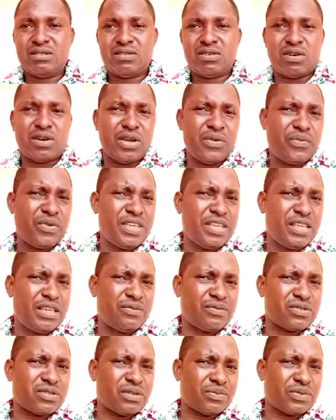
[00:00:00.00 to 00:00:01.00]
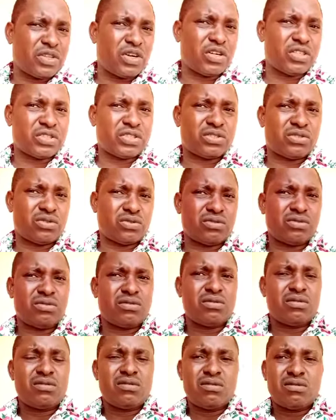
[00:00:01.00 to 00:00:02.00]
or even give some thought to
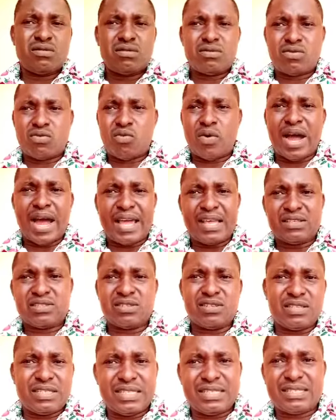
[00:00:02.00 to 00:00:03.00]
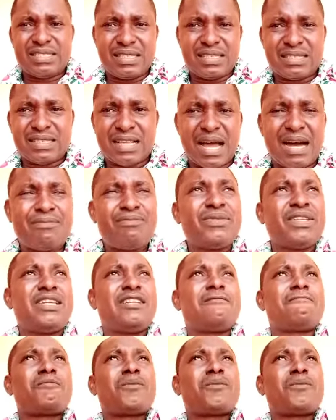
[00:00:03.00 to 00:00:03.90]
why is all these things happening?